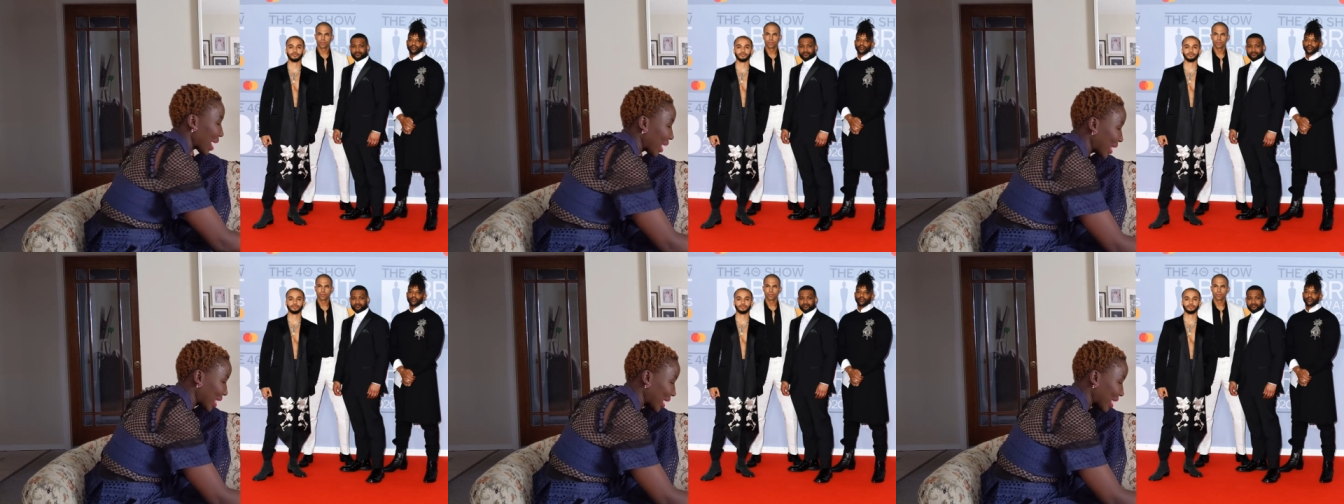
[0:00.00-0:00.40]

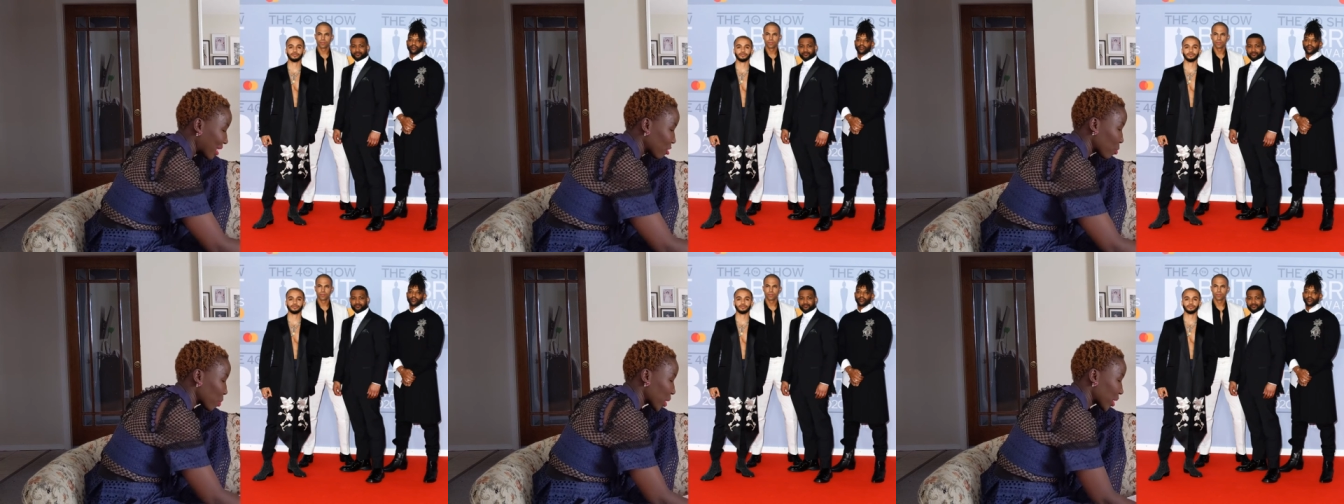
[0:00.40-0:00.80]

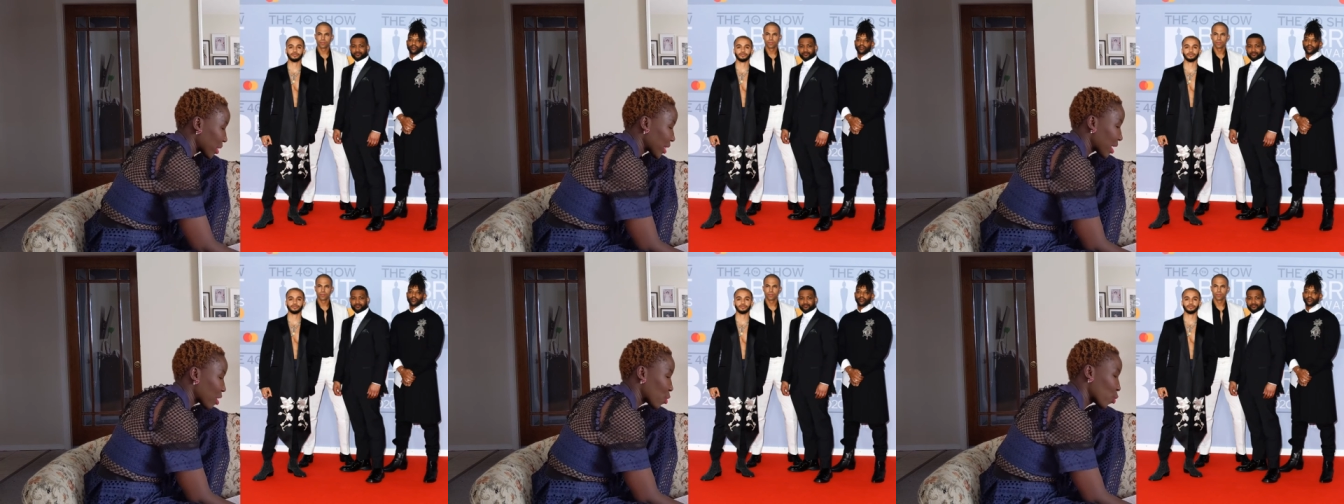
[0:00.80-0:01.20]
Again,
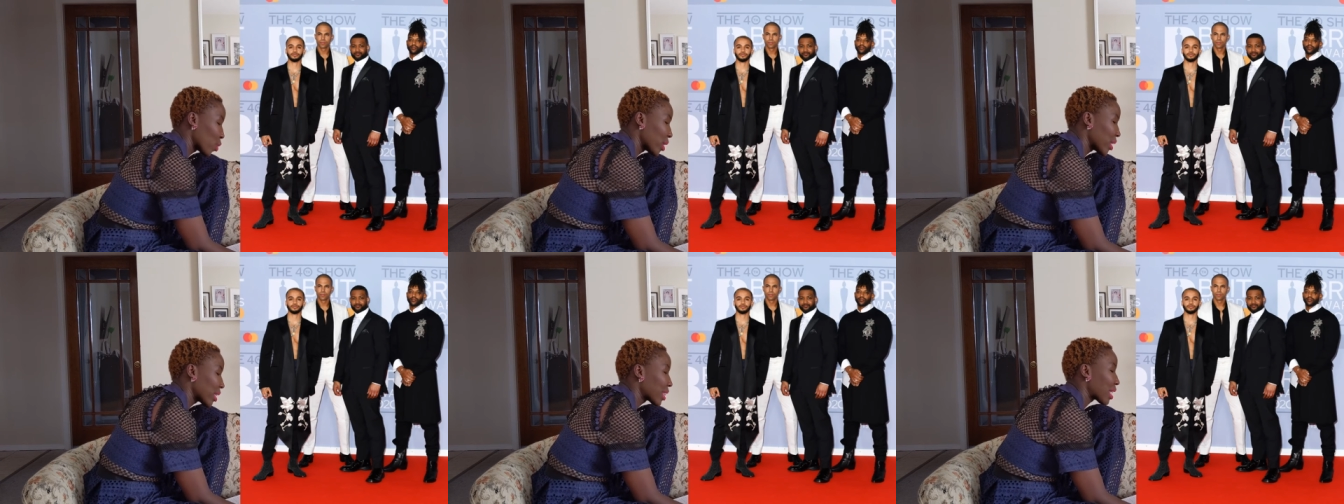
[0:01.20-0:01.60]
pair that
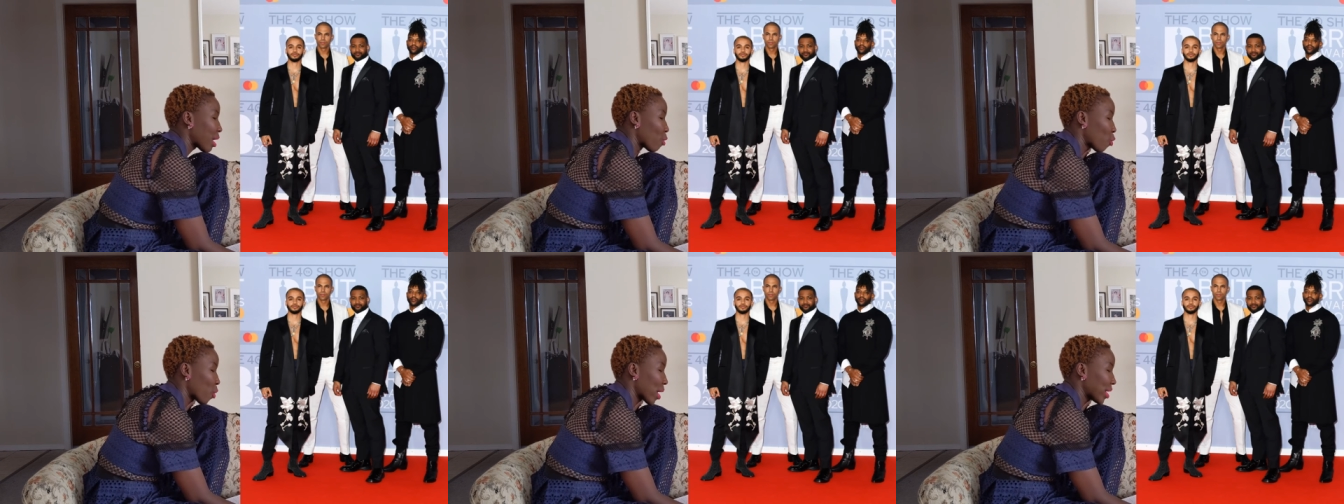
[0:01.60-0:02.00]
with
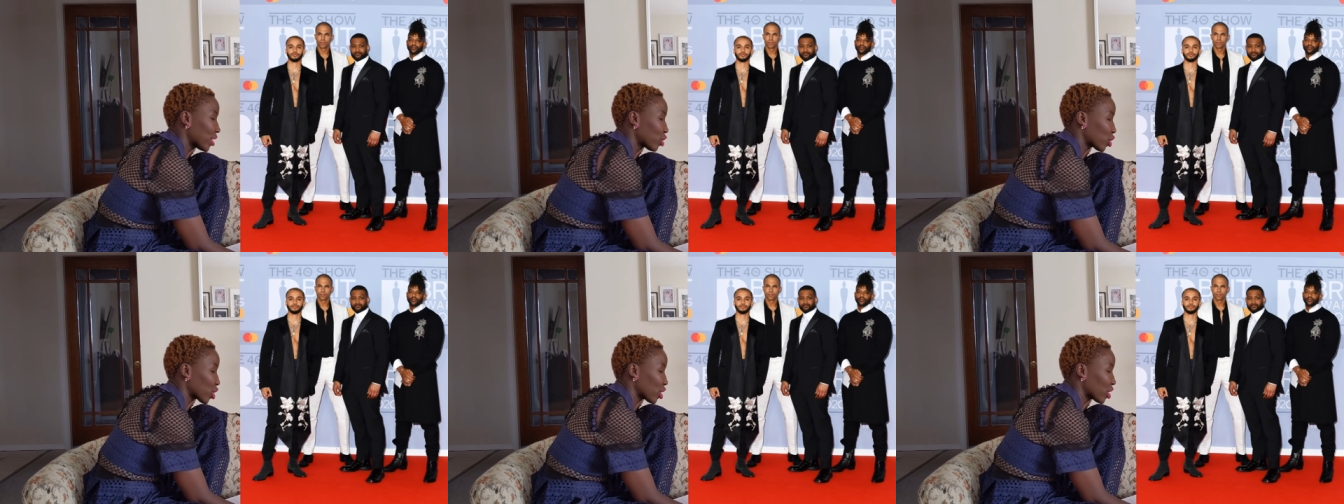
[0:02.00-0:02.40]
a
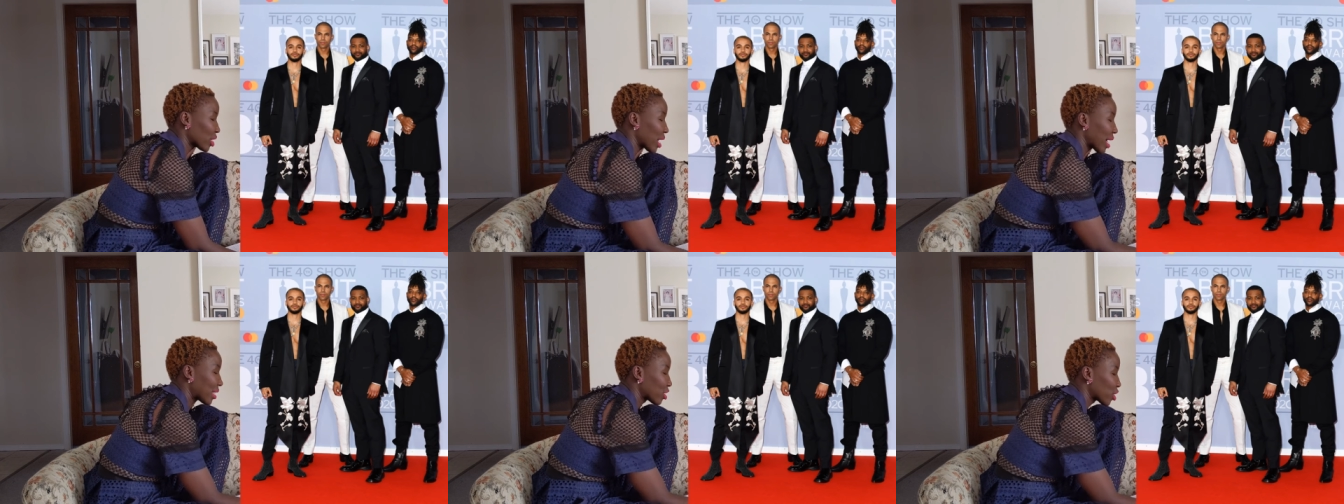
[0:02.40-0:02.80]
white
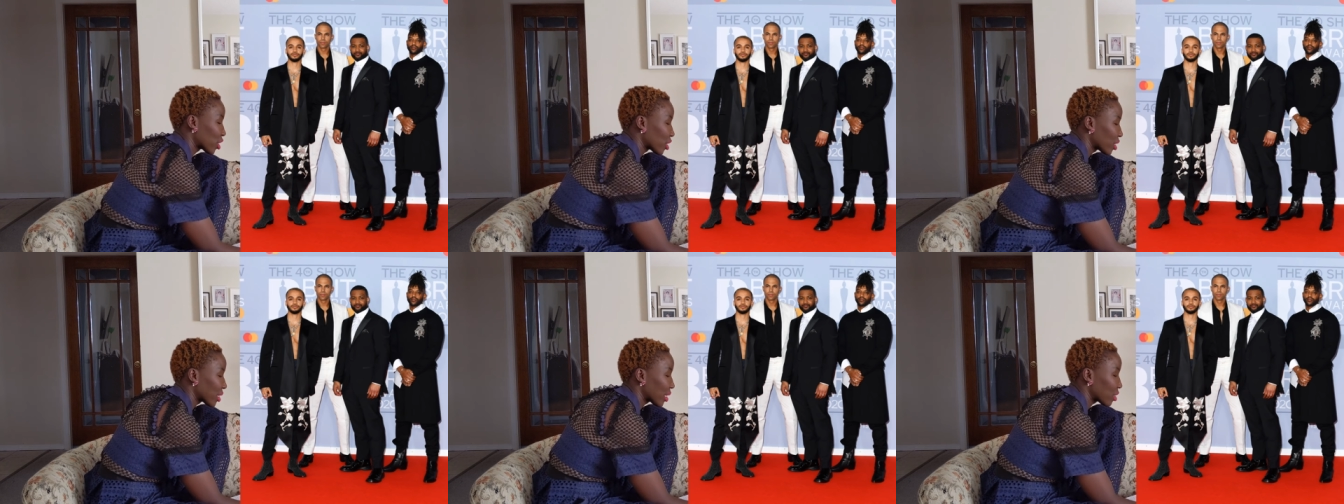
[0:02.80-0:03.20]
shirt
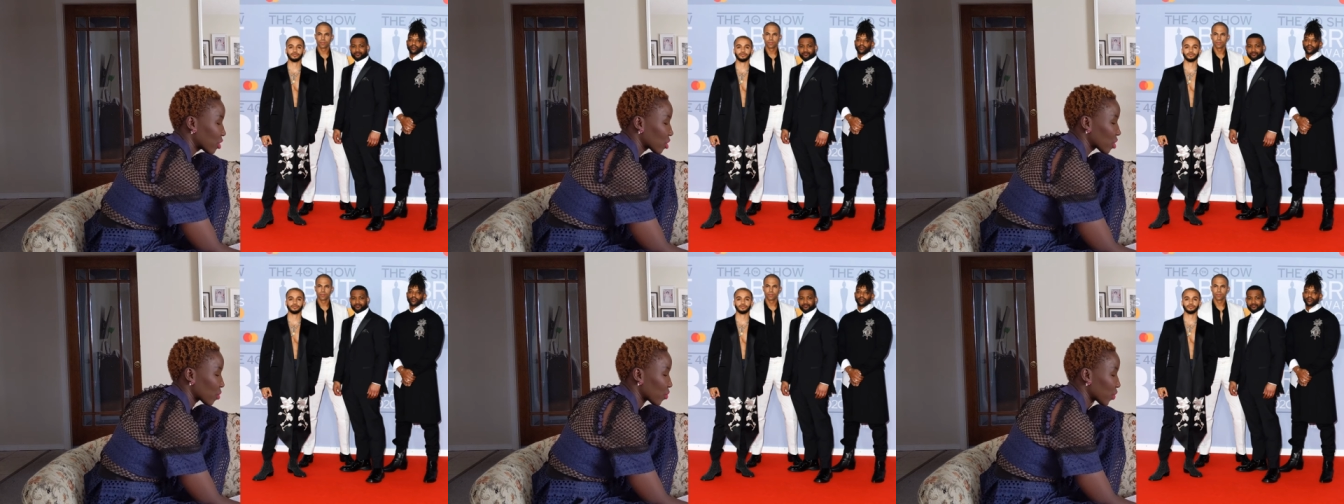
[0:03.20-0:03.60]
under that
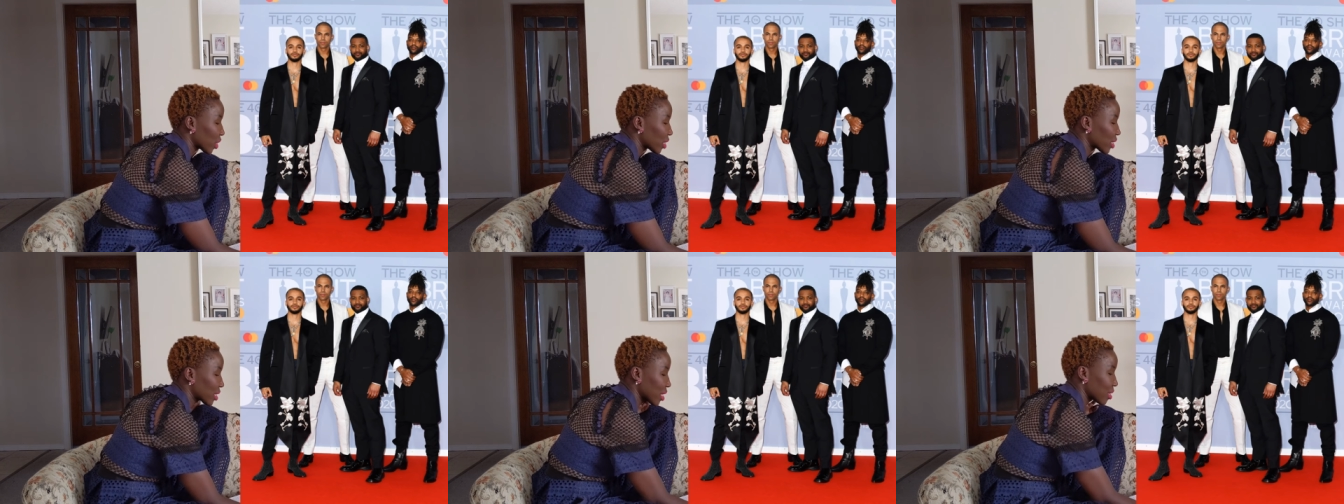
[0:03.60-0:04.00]
just
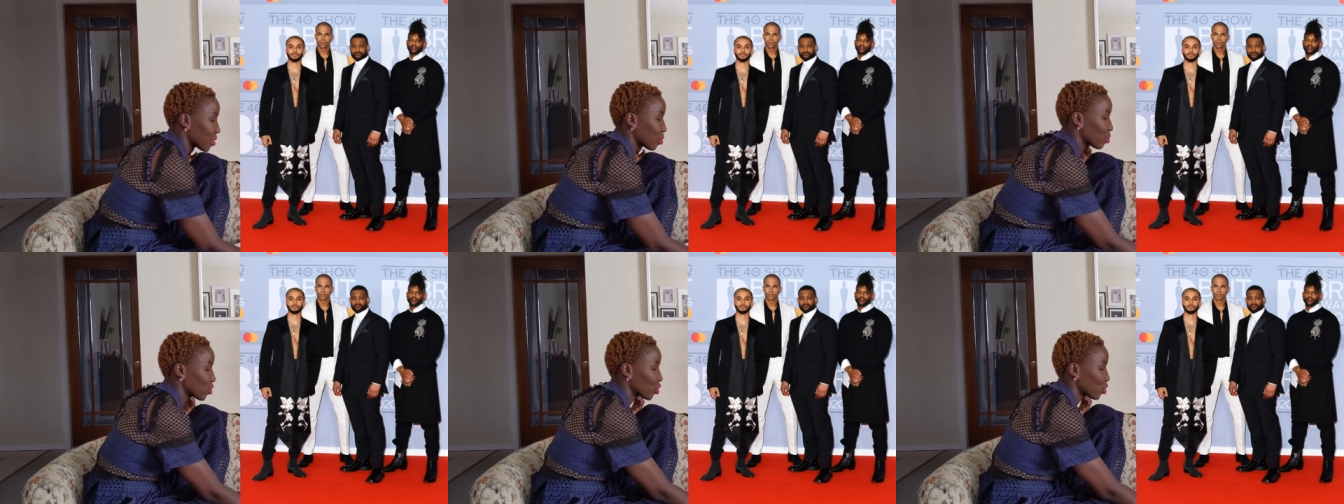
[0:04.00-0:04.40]
fits
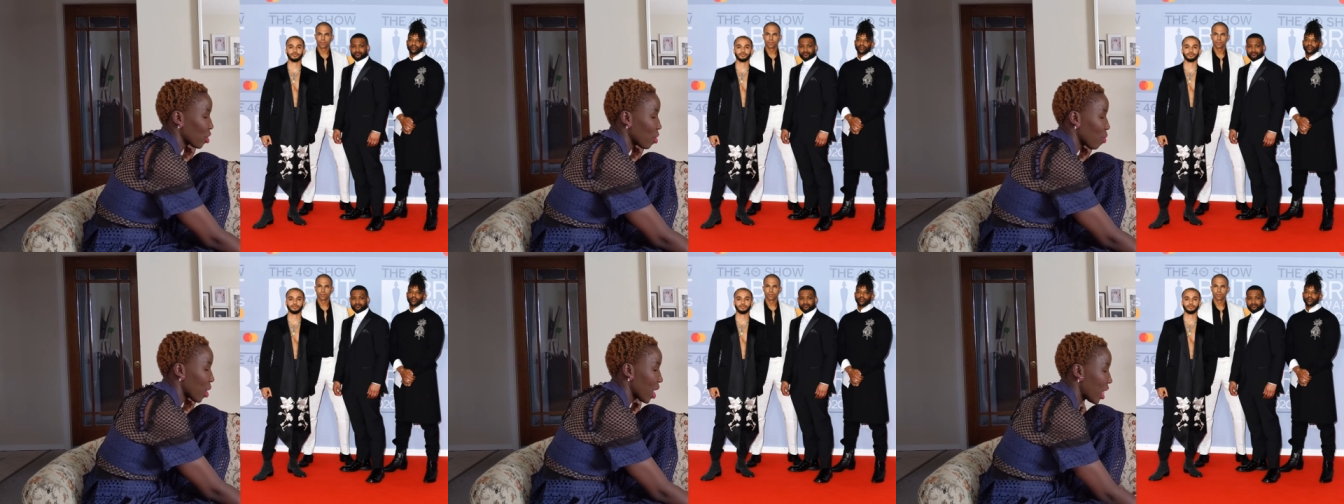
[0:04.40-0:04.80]
him
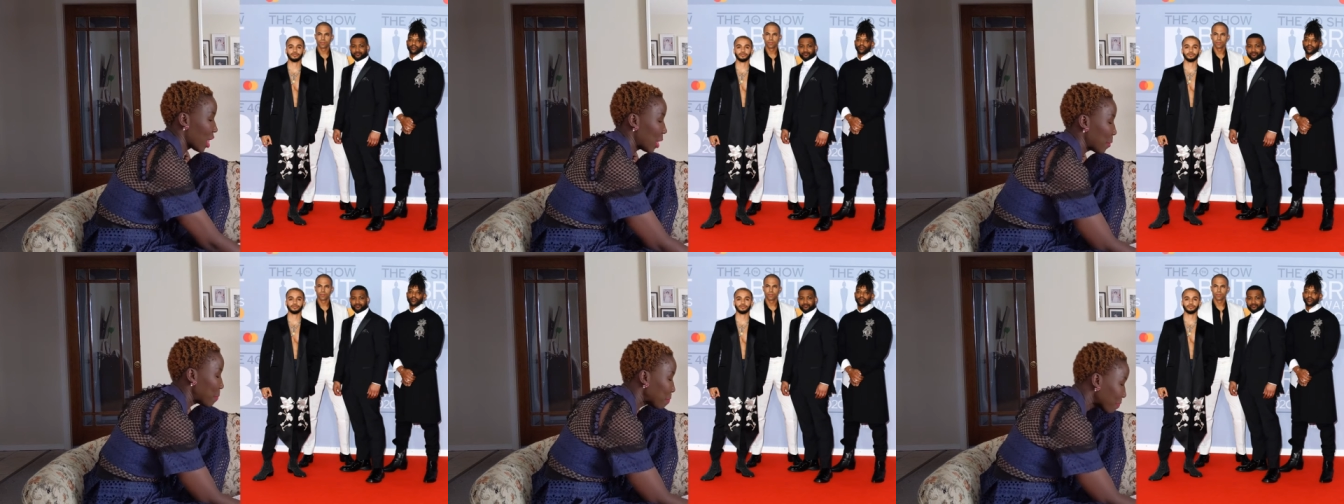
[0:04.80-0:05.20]
so
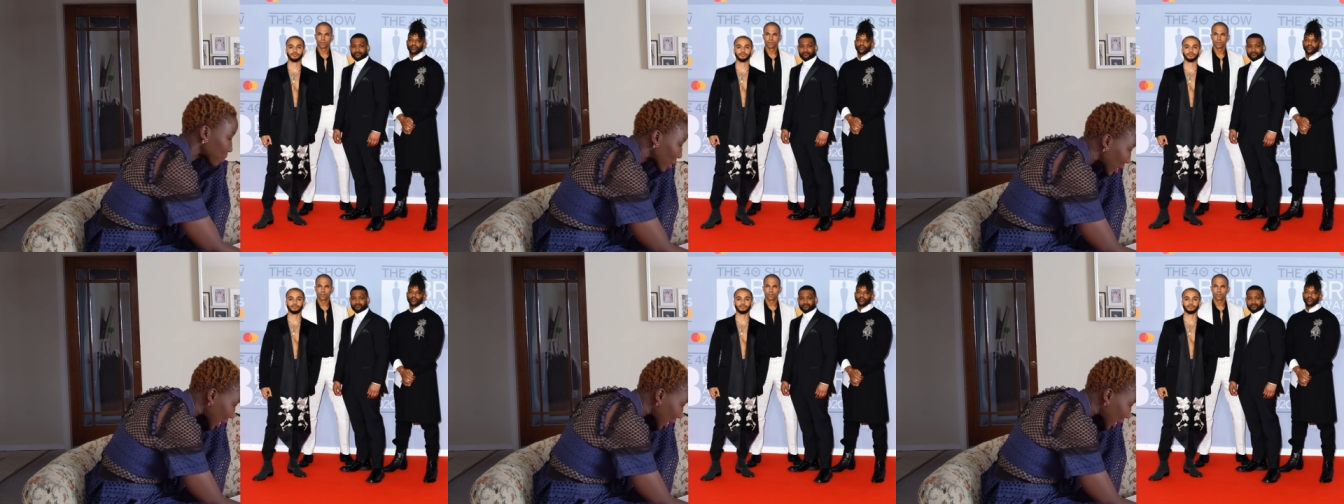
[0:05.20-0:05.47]
well.